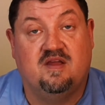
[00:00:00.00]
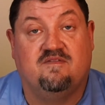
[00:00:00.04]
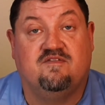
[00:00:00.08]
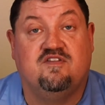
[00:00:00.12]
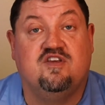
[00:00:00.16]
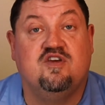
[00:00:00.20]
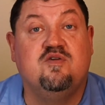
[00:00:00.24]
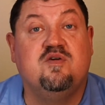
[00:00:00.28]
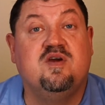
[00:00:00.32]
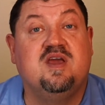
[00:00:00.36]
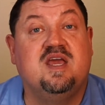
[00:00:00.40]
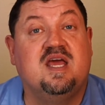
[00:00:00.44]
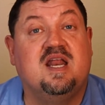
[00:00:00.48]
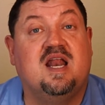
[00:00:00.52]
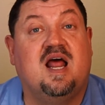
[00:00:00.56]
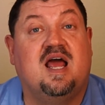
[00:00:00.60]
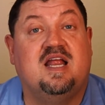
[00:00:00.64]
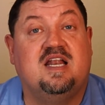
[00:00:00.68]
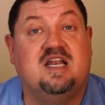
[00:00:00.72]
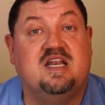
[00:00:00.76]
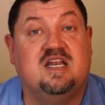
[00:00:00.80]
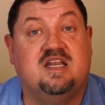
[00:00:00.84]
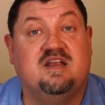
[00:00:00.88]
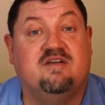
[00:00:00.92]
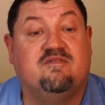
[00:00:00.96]
you get a
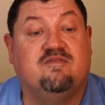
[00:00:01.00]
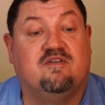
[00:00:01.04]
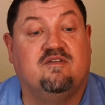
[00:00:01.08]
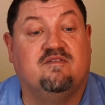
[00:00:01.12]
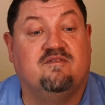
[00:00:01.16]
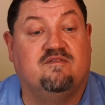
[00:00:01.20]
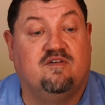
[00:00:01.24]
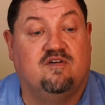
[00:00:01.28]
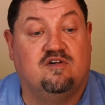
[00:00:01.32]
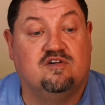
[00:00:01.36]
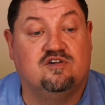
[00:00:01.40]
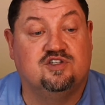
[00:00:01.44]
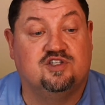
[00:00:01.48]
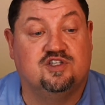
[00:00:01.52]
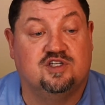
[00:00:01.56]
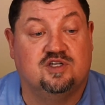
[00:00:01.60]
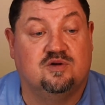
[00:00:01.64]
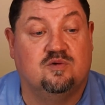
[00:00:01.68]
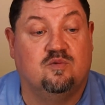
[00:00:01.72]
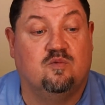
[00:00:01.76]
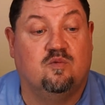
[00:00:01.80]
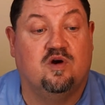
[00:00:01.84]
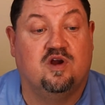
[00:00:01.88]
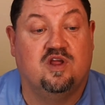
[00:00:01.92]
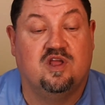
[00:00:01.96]
different version
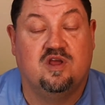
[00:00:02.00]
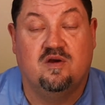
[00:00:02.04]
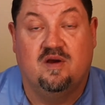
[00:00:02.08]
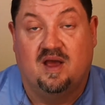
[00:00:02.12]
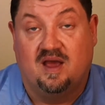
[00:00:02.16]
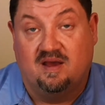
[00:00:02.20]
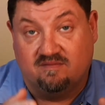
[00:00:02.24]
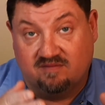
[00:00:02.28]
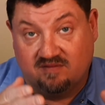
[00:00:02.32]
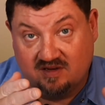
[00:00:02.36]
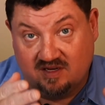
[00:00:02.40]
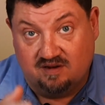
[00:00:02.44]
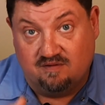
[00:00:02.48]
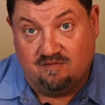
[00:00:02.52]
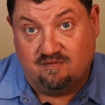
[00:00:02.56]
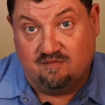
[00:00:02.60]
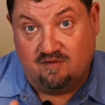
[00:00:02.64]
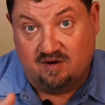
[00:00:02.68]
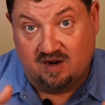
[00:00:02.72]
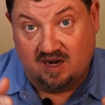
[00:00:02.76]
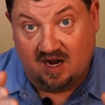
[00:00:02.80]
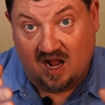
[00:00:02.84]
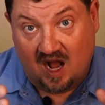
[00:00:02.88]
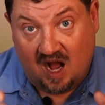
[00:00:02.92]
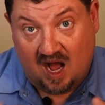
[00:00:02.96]
where you have
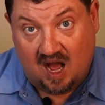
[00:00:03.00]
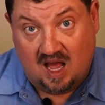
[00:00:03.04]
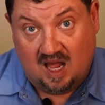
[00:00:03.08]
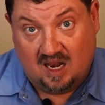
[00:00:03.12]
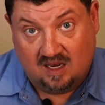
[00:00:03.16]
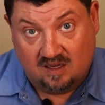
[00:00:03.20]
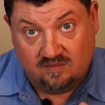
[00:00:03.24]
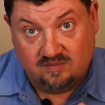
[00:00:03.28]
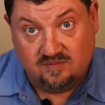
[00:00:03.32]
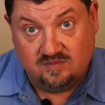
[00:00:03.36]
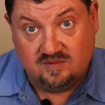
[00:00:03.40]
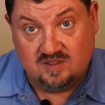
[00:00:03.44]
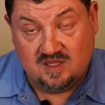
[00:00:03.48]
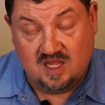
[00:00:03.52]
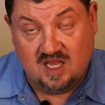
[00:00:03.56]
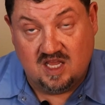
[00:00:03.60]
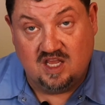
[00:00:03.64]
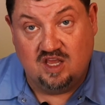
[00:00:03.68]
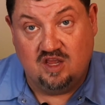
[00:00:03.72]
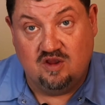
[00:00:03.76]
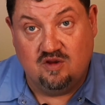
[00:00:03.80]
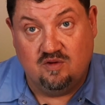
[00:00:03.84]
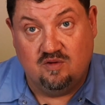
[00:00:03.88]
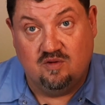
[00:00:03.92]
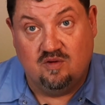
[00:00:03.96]
different columns that
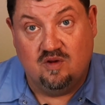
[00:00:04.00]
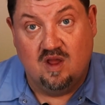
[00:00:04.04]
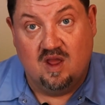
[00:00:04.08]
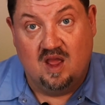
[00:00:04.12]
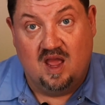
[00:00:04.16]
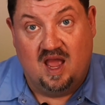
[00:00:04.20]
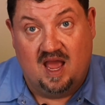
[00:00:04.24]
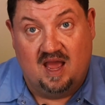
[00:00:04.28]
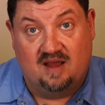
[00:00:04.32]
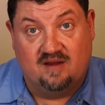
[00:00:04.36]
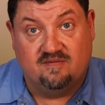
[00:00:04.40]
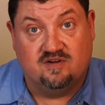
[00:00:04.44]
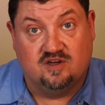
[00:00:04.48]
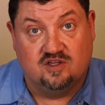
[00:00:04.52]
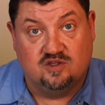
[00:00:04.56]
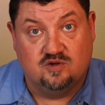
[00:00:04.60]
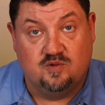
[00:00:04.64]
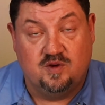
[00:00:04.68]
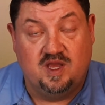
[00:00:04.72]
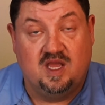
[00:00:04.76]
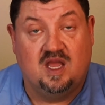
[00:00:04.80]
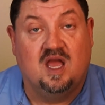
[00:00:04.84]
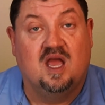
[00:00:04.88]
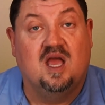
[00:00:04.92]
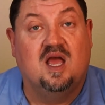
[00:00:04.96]
you have to
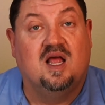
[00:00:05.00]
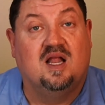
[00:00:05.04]
tweak,